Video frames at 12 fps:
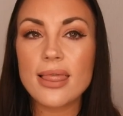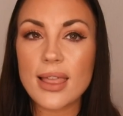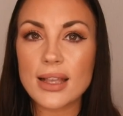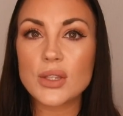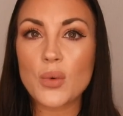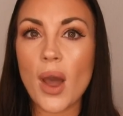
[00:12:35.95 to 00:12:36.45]

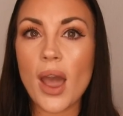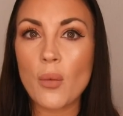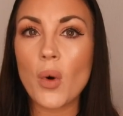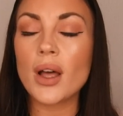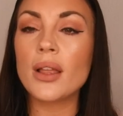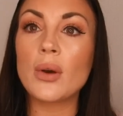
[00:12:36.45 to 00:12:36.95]
That's why
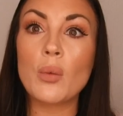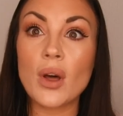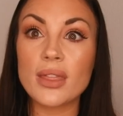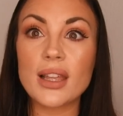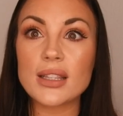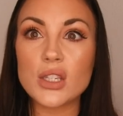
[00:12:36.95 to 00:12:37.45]
I
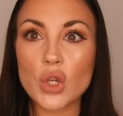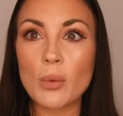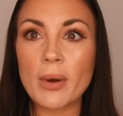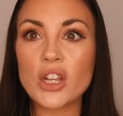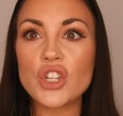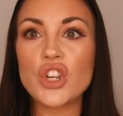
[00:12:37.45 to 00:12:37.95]
want that
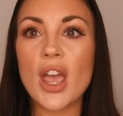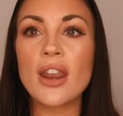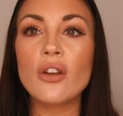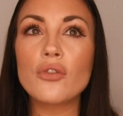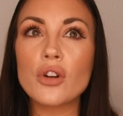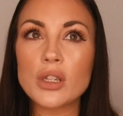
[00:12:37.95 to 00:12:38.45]
so much.
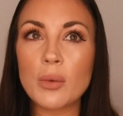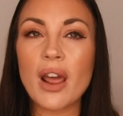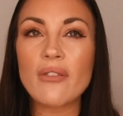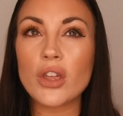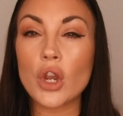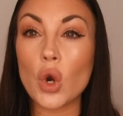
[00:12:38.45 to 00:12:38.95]
And of course I
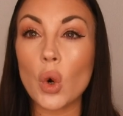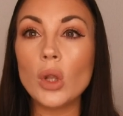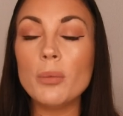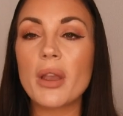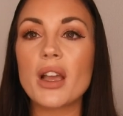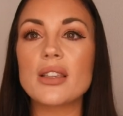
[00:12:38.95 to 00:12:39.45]
want to have the
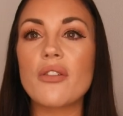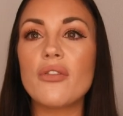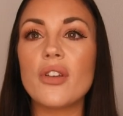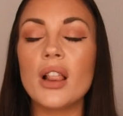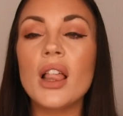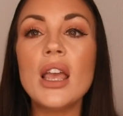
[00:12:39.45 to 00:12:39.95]
gold, because I
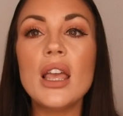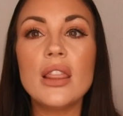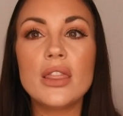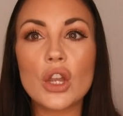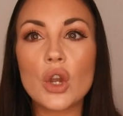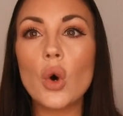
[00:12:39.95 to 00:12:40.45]
feel
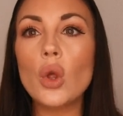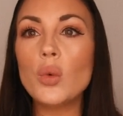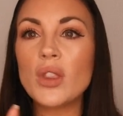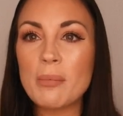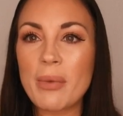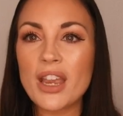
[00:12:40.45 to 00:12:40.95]
the
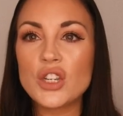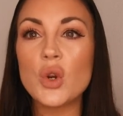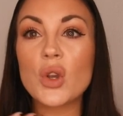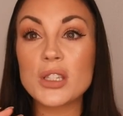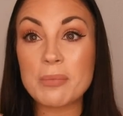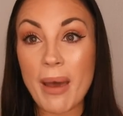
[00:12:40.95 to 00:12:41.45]
gold with the
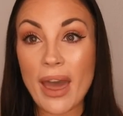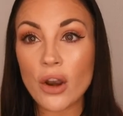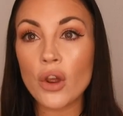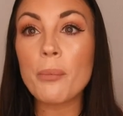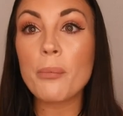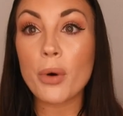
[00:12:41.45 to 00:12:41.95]
beige looks
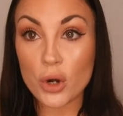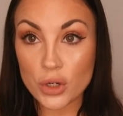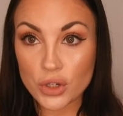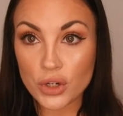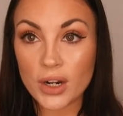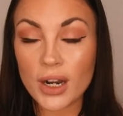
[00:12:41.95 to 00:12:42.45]
better
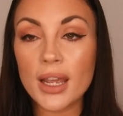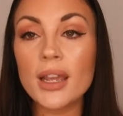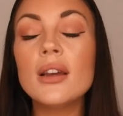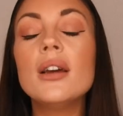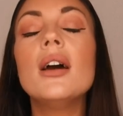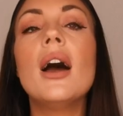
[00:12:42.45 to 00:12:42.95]

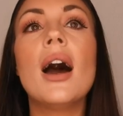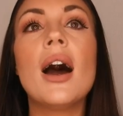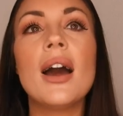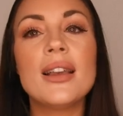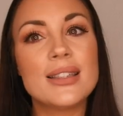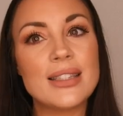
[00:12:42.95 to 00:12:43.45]
personally,
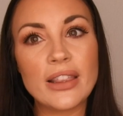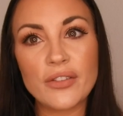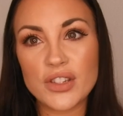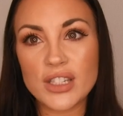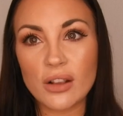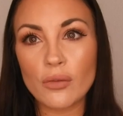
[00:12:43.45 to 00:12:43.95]
instead
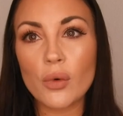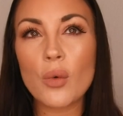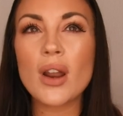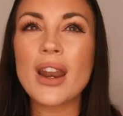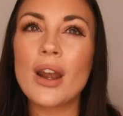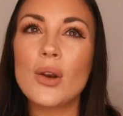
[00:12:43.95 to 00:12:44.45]
of silver
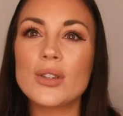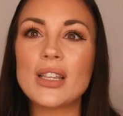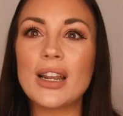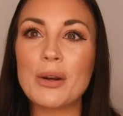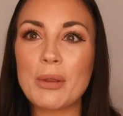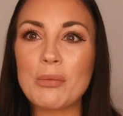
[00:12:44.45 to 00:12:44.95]
one. It looks
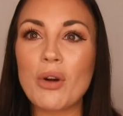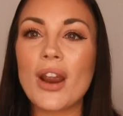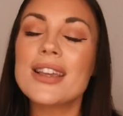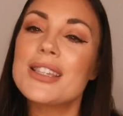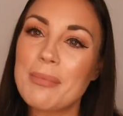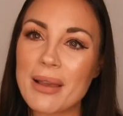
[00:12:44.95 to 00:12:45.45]
a little bit
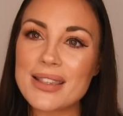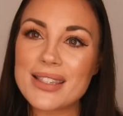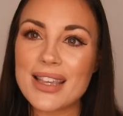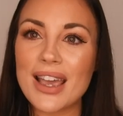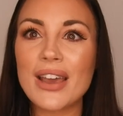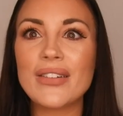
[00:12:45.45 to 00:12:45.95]
more
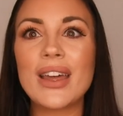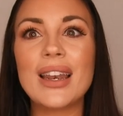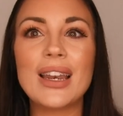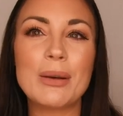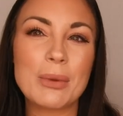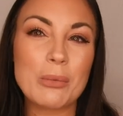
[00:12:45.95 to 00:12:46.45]
expensive
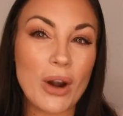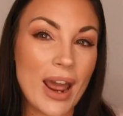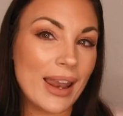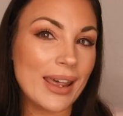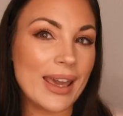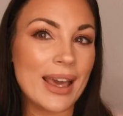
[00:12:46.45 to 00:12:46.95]
and a little bit more
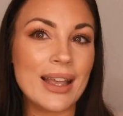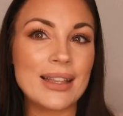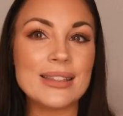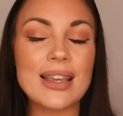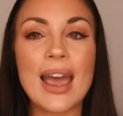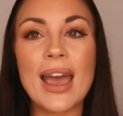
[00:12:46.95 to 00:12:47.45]
elegant.